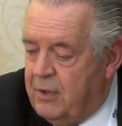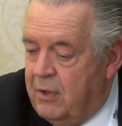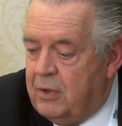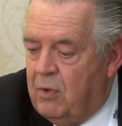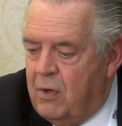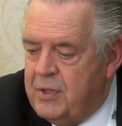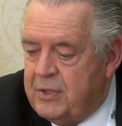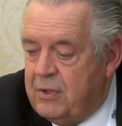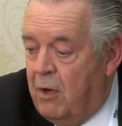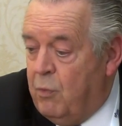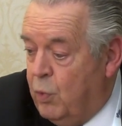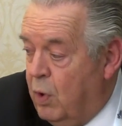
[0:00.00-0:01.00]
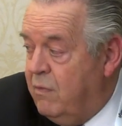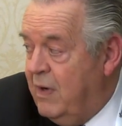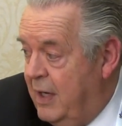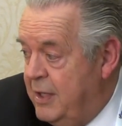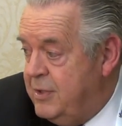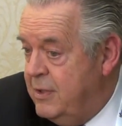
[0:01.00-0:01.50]
Third course is on world
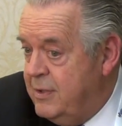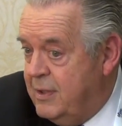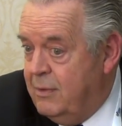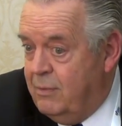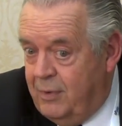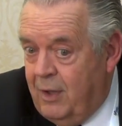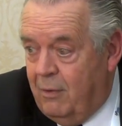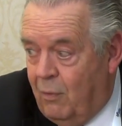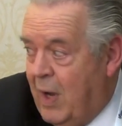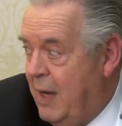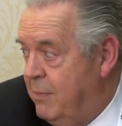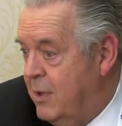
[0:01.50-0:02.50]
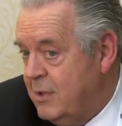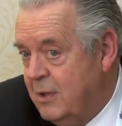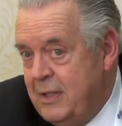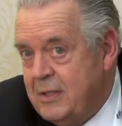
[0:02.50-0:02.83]
religions and you know why Muslim,